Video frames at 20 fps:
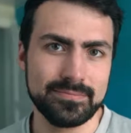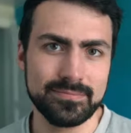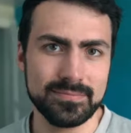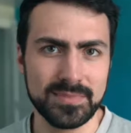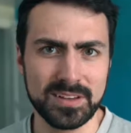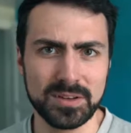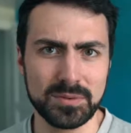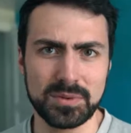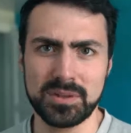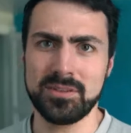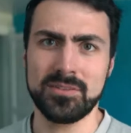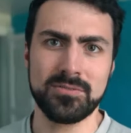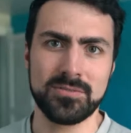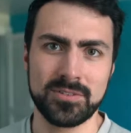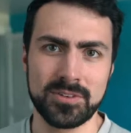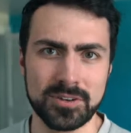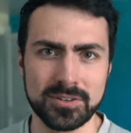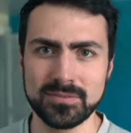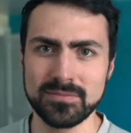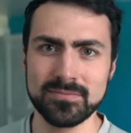we
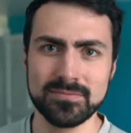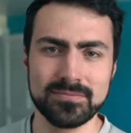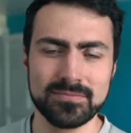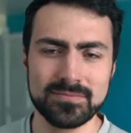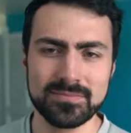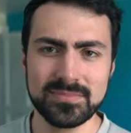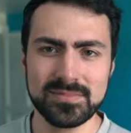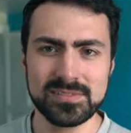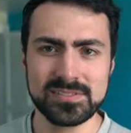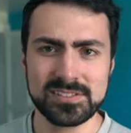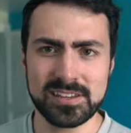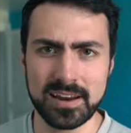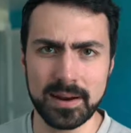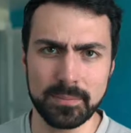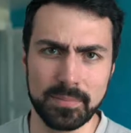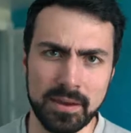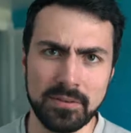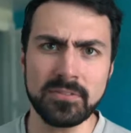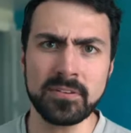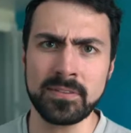couldn't set up
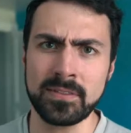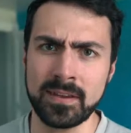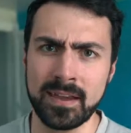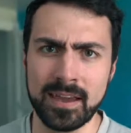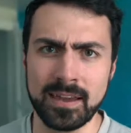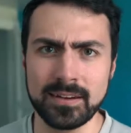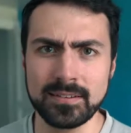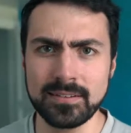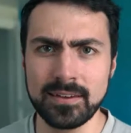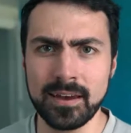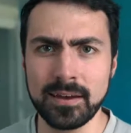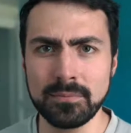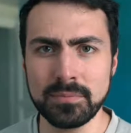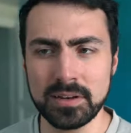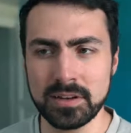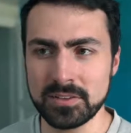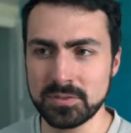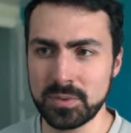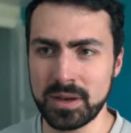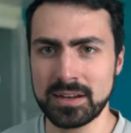everything ahead of time
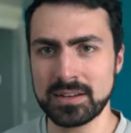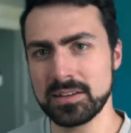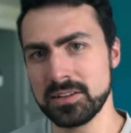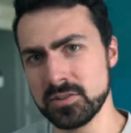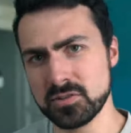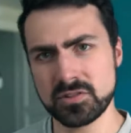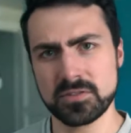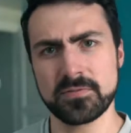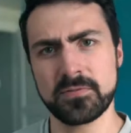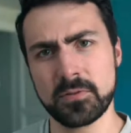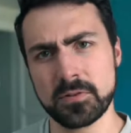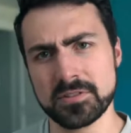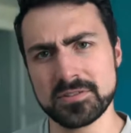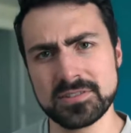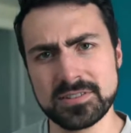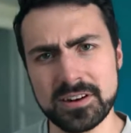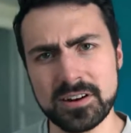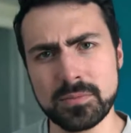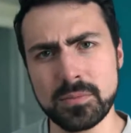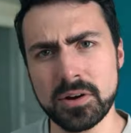because we had to use it for the
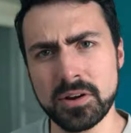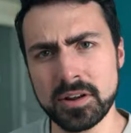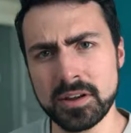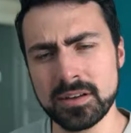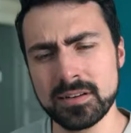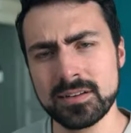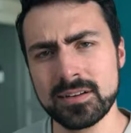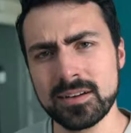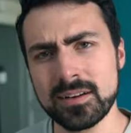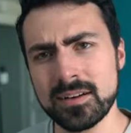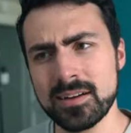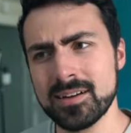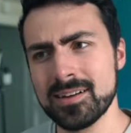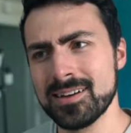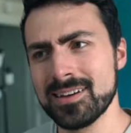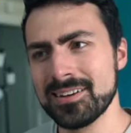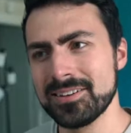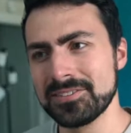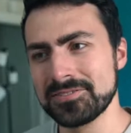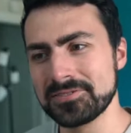ceremony.
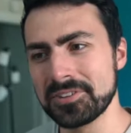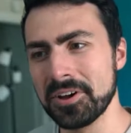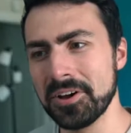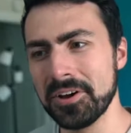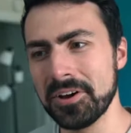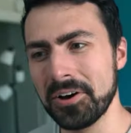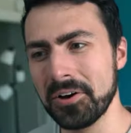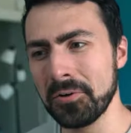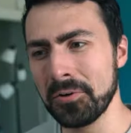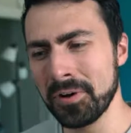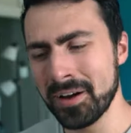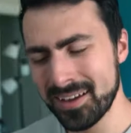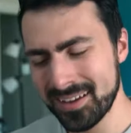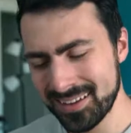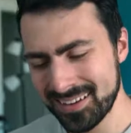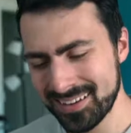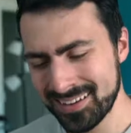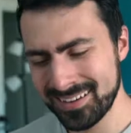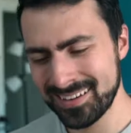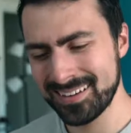So
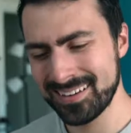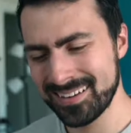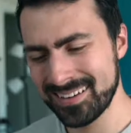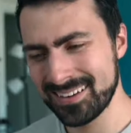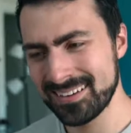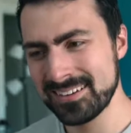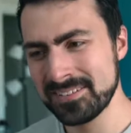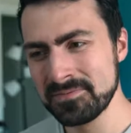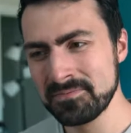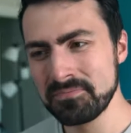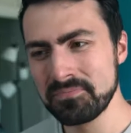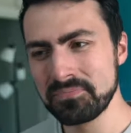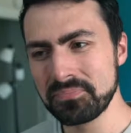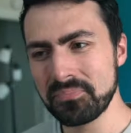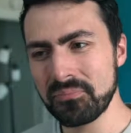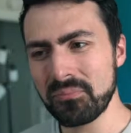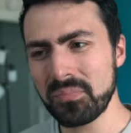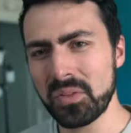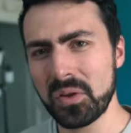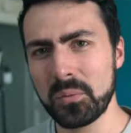
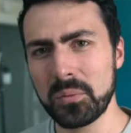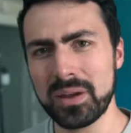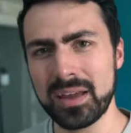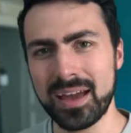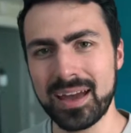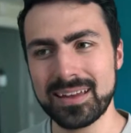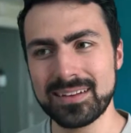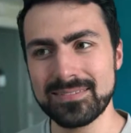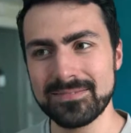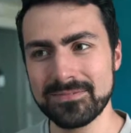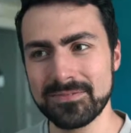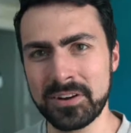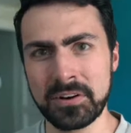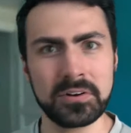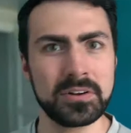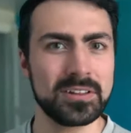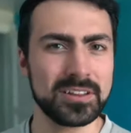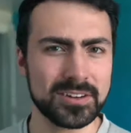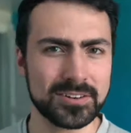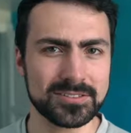we had very
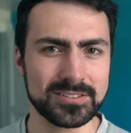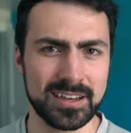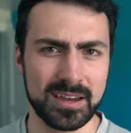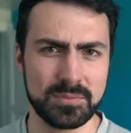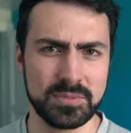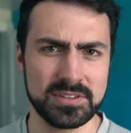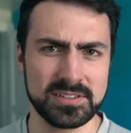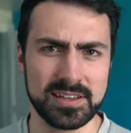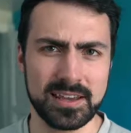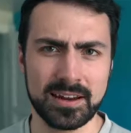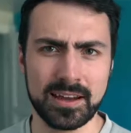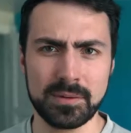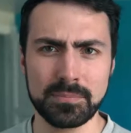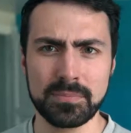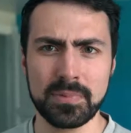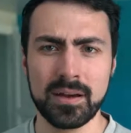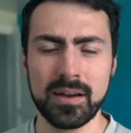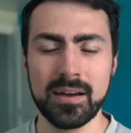little time to set up.